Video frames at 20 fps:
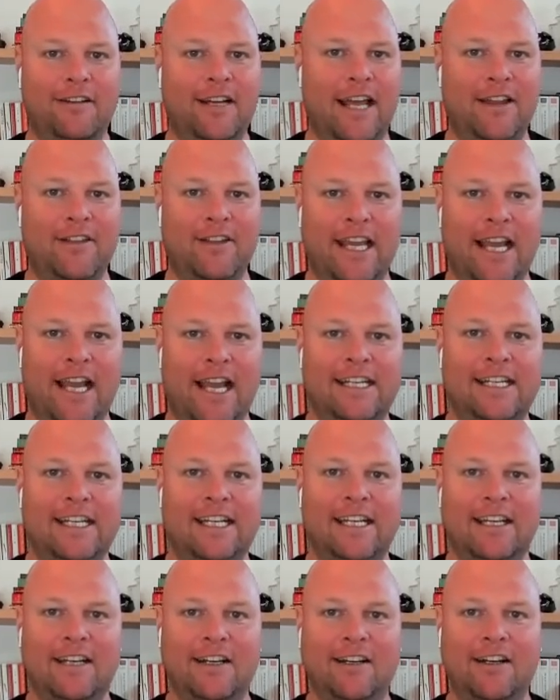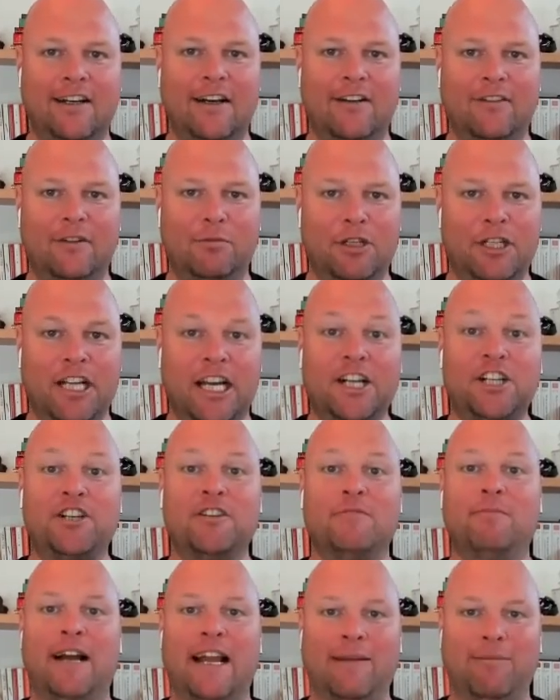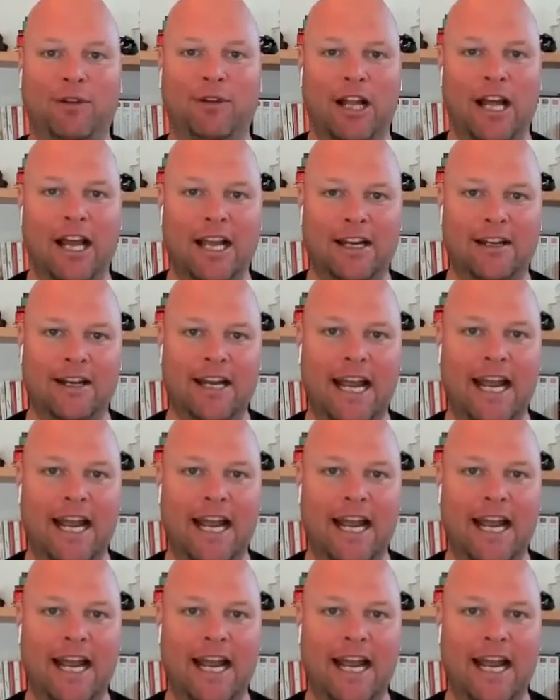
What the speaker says: and the idea of a production pipeline.